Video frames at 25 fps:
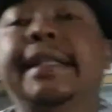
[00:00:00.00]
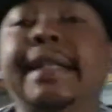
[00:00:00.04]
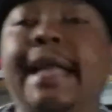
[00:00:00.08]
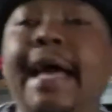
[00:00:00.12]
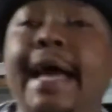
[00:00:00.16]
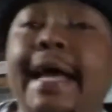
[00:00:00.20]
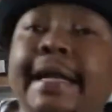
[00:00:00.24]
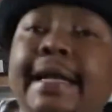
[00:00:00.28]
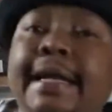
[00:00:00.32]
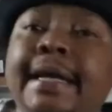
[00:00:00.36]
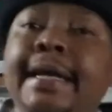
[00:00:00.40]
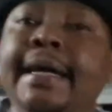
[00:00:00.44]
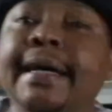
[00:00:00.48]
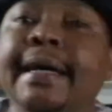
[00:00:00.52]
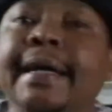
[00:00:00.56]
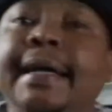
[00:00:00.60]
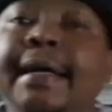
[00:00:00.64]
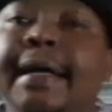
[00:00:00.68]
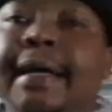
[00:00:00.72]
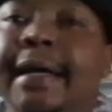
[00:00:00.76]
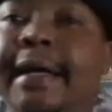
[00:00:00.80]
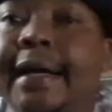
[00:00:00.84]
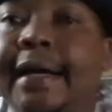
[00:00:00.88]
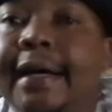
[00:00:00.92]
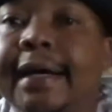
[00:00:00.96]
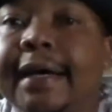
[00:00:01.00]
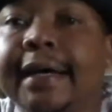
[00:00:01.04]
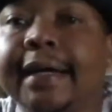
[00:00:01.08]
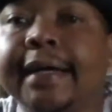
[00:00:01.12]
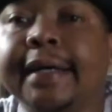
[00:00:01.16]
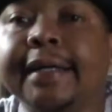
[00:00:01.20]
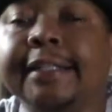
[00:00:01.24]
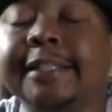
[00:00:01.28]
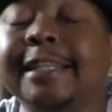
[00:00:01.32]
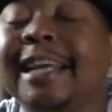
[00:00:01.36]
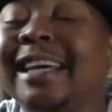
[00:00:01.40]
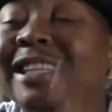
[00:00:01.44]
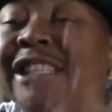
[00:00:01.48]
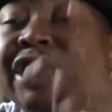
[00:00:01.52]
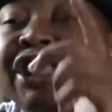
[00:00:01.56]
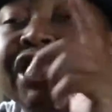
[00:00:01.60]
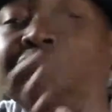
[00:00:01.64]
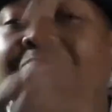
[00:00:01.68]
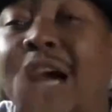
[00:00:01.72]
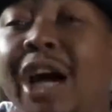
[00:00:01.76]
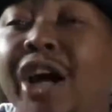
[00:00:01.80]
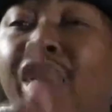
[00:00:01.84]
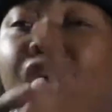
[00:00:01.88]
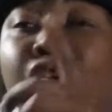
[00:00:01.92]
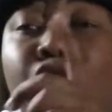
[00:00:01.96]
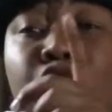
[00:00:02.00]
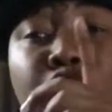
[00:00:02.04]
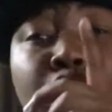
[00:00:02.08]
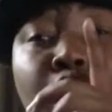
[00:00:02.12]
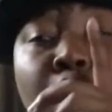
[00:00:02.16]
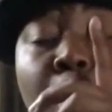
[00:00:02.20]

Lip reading: that. Another shout out